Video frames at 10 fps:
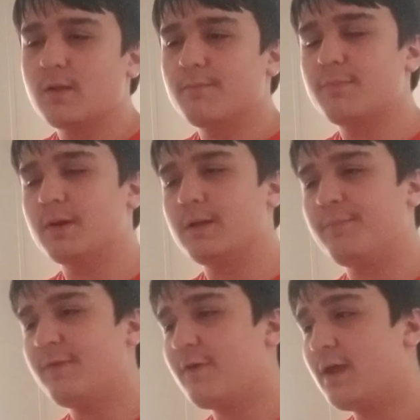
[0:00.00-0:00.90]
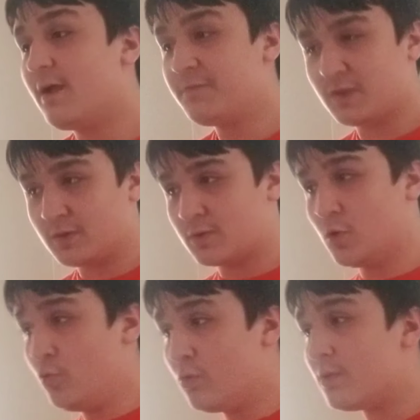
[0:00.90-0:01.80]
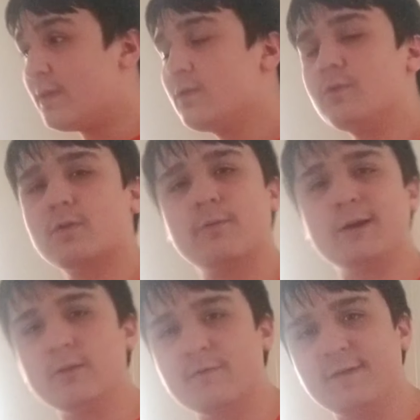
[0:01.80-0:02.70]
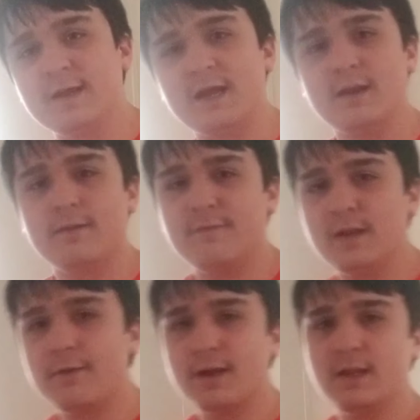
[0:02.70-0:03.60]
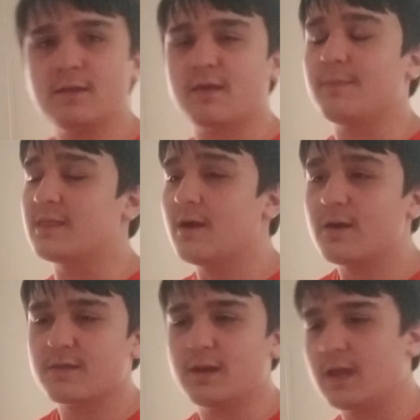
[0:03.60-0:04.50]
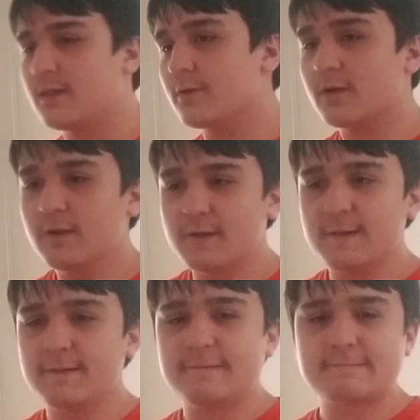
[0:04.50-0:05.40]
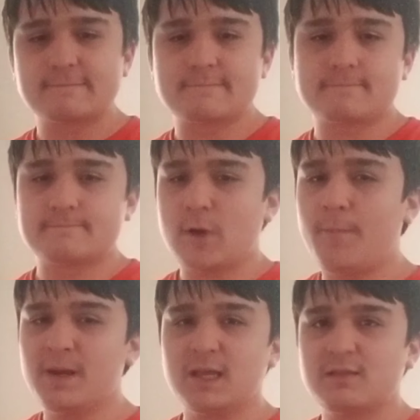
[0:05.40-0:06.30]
But if I have, then cool. These are just quick little video ideas I've been tossing together. Hoping to get